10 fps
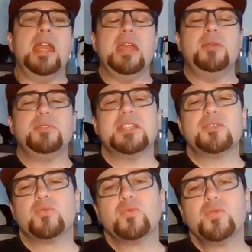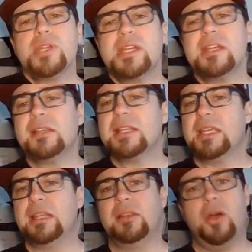it was this
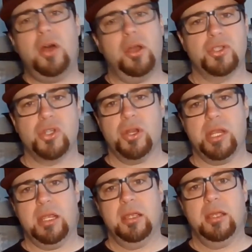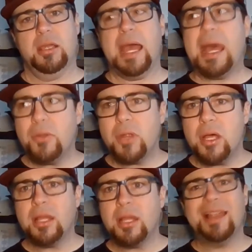really long journey. How
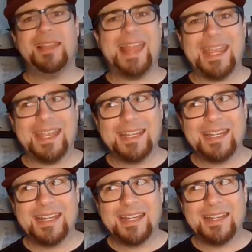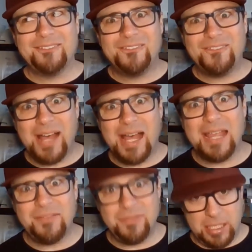long? Like
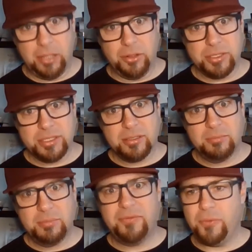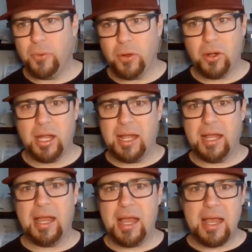five years before
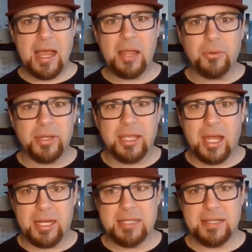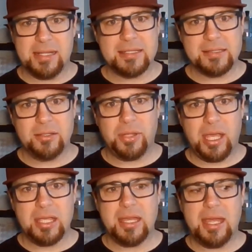I really got into this,
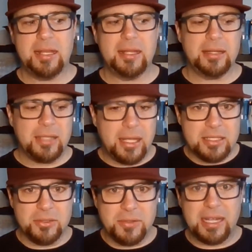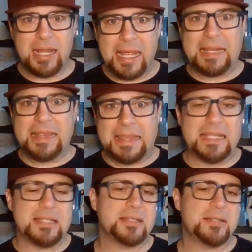okay? And got into it like
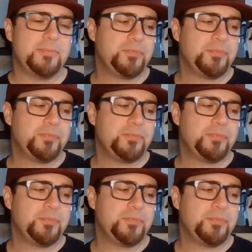this.